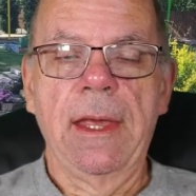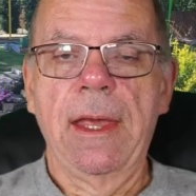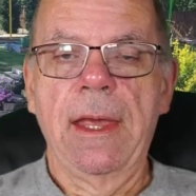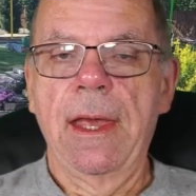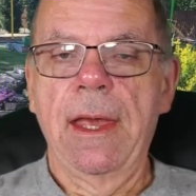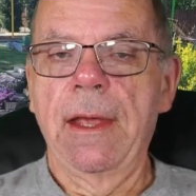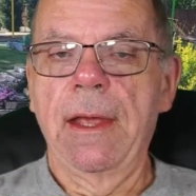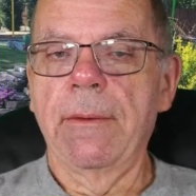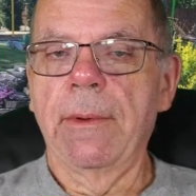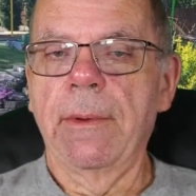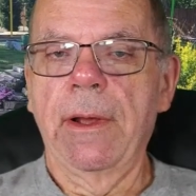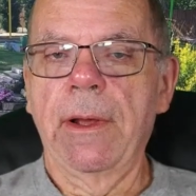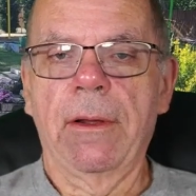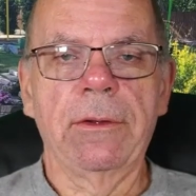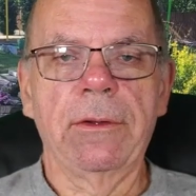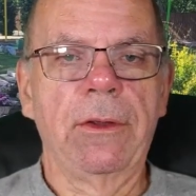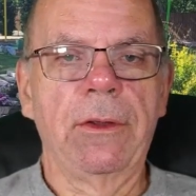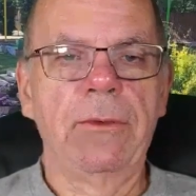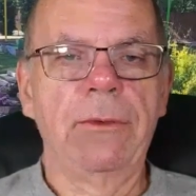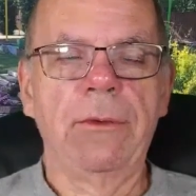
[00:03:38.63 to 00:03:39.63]
And we all
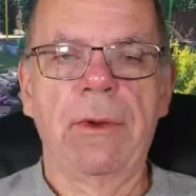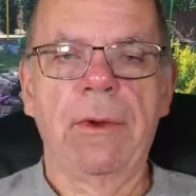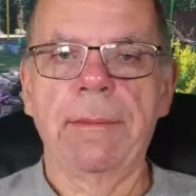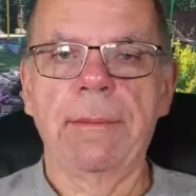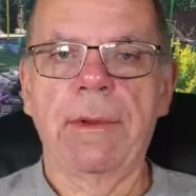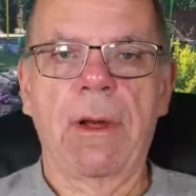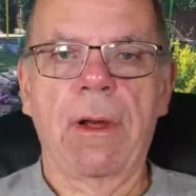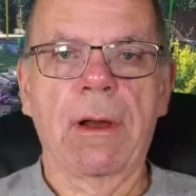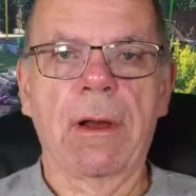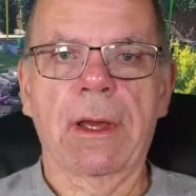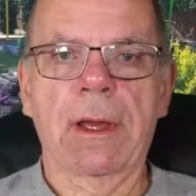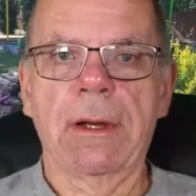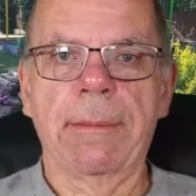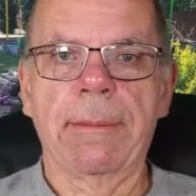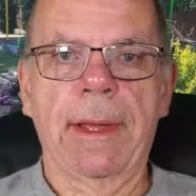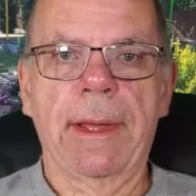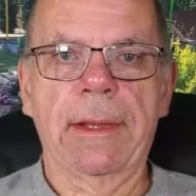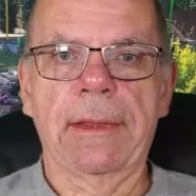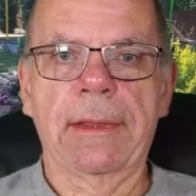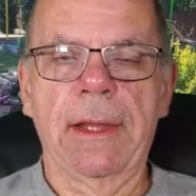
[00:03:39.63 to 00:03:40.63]
know who I'm talking
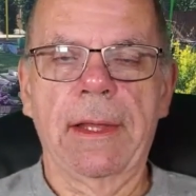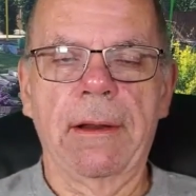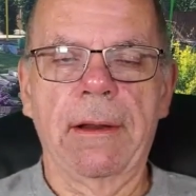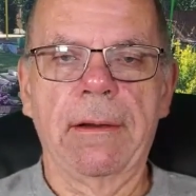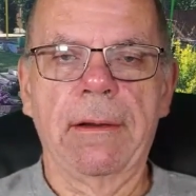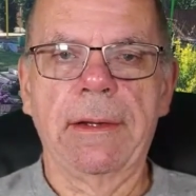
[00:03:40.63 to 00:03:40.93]
about there.